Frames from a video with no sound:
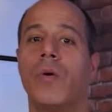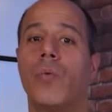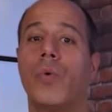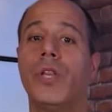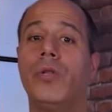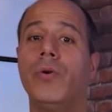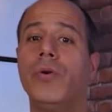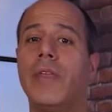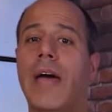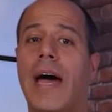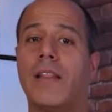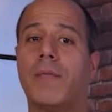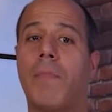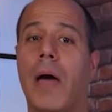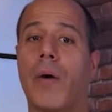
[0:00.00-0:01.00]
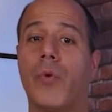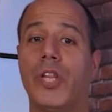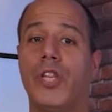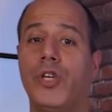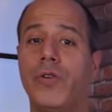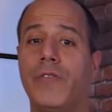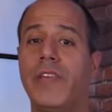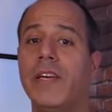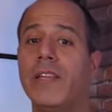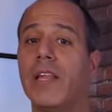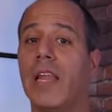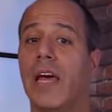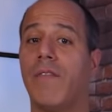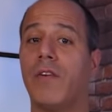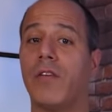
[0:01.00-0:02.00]
We do that by reducing the
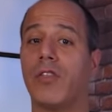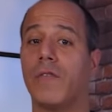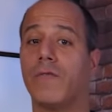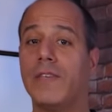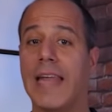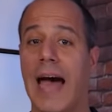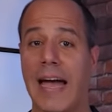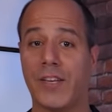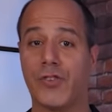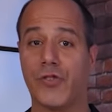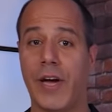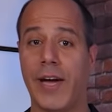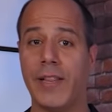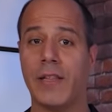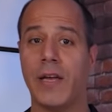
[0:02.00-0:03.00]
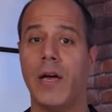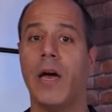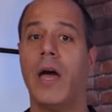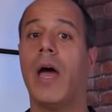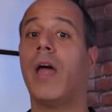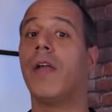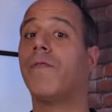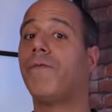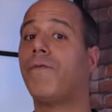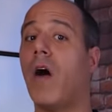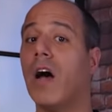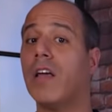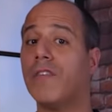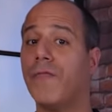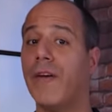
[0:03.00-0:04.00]
levels of nitrate and
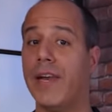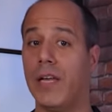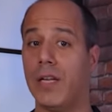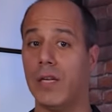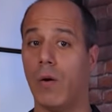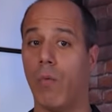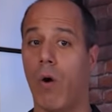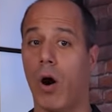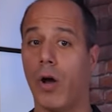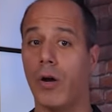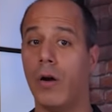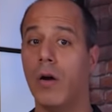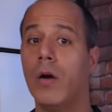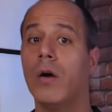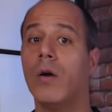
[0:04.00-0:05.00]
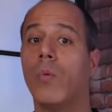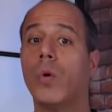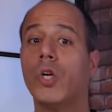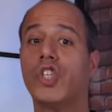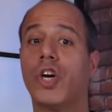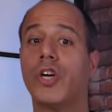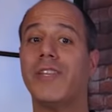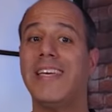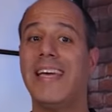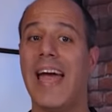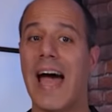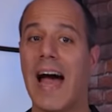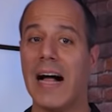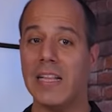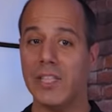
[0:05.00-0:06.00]
phosphate in the water, which are the
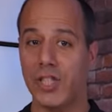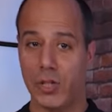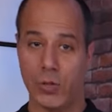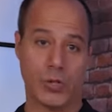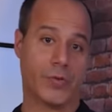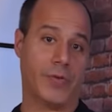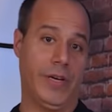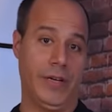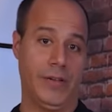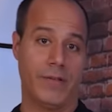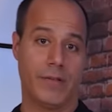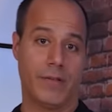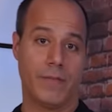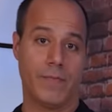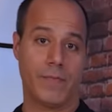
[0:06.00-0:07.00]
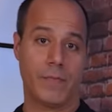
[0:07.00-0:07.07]
algae nutrients.